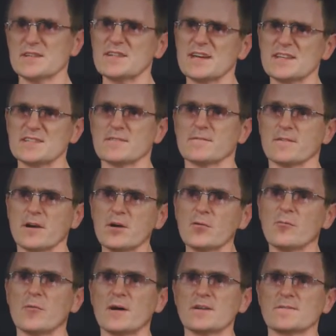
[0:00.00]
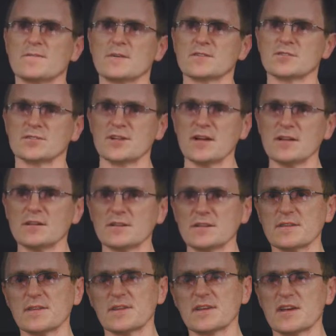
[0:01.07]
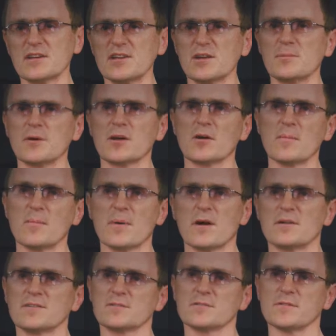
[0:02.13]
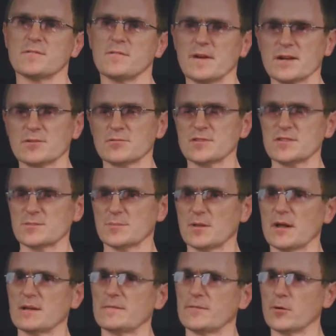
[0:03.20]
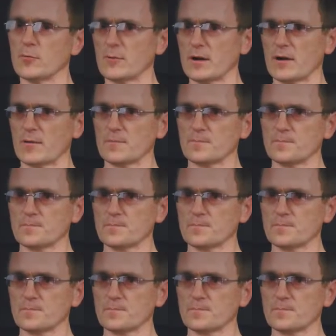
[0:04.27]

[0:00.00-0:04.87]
it has a very wide functionality that cannot be compared to the factory-supplied firmware.